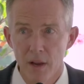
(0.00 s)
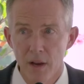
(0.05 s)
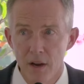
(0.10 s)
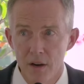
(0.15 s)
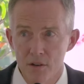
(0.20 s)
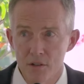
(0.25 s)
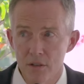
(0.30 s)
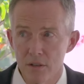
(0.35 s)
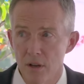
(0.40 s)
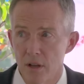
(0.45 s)

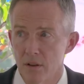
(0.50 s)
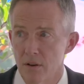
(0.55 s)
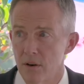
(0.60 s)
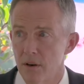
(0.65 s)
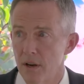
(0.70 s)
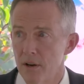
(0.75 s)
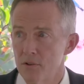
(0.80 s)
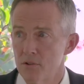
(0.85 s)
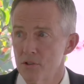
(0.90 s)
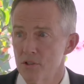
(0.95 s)
Here's another
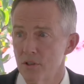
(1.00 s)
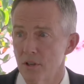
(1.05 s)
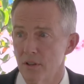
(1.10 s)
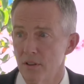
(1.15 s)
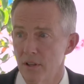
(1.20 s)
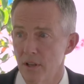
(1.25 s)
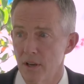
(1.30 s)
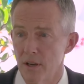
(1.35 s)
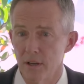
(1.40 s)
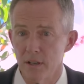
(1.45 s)
interesting
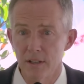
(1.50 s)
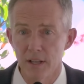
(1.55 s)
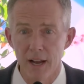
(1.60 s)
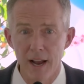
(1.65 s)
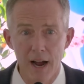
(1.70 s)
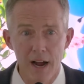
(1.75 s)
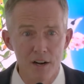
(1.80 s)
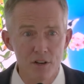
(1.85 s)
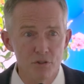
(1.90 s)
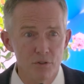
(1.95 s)
thing. The
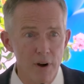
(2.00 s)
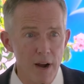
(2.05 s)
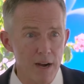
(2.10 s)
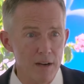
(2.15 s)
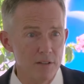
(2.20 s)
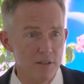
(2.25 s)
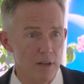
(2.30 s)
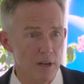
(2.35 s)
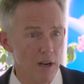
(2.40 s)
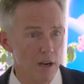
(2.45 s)

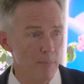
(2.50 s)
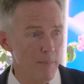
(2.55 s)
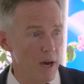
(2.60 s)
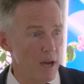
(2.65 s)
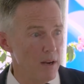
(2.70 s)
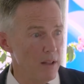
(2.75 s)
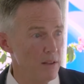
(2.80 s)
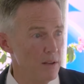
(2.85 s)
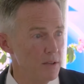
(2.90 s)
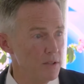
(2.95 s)
contracts that come
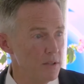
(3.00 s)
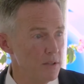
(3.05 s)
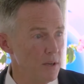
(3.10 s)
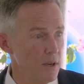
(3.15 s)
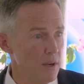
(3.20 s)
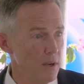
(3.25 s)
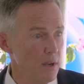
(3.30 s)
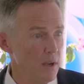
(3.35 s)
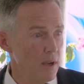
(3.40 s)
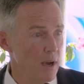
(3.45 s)
out of this
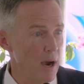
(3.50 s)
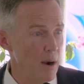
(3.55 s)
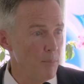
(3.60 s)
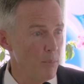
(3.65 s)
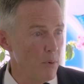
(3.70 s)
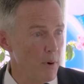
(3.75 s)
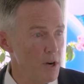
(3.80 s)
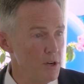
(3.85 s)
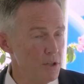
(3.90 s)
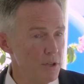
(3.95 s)

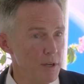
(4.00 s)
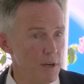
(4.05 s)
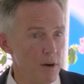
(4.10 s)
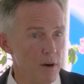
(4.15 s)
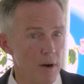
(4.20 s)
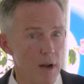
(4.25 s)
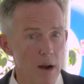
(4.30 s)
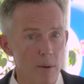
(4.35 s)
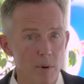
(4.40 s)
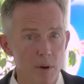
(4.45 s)
operation
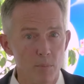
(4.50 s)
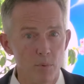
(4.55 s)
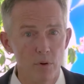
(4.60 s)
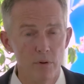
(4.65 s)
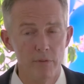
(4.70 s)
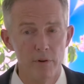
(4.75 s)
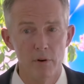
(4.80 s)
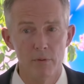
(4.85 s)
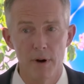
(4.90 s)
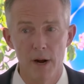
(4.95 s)
here at Aberdeen
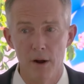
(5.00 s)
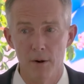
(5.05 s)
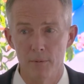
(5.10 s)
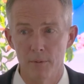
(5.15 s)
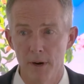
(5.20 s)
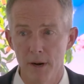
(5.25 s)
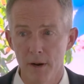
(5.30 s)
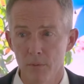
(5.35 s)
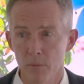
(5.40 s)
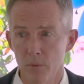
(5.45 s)
Proving Ground,
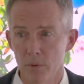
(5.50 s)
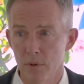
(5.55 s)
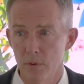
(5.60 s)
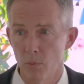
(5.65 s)
right?